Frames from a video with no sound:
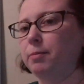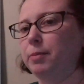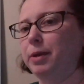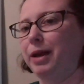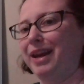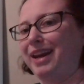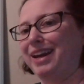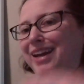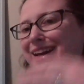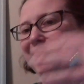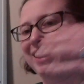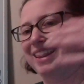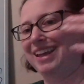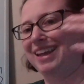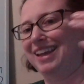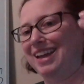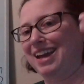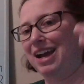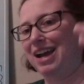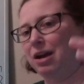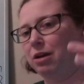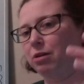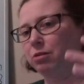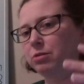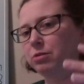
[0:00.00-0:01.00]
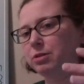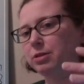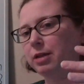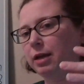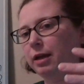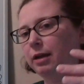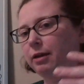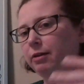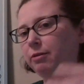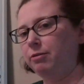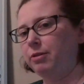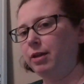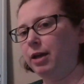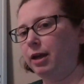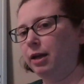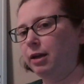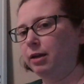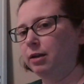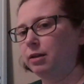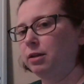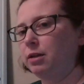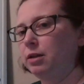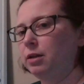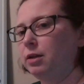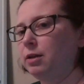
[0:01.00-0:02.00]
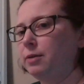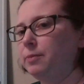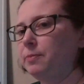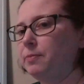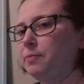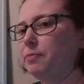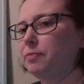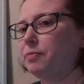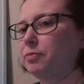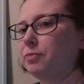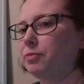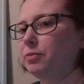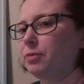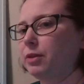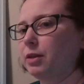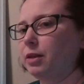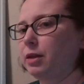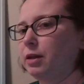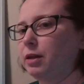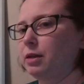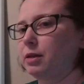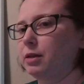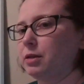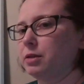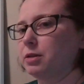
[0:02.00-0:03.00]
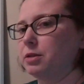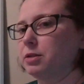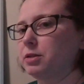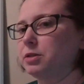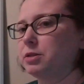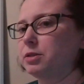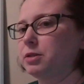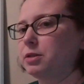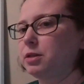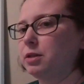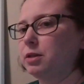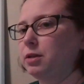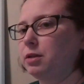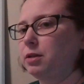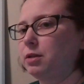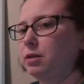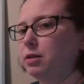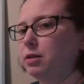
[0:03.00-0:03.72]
But anything outside of that is